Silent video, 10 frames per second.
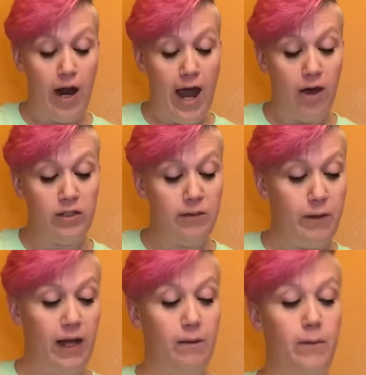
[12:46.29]
How to
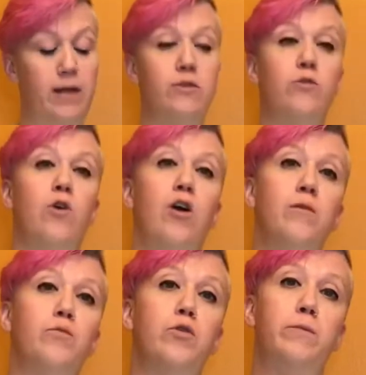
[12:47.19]
Make a Puzzle
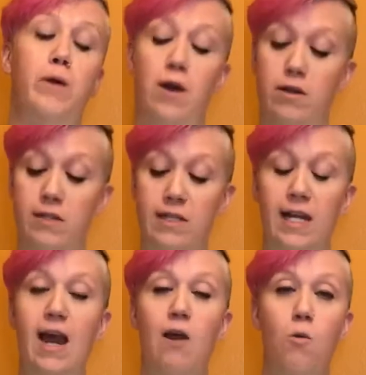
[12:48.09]
Cardboard Box
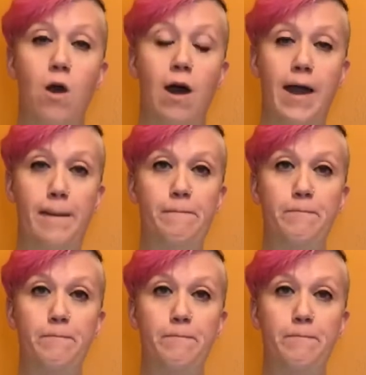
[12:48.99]
DIY.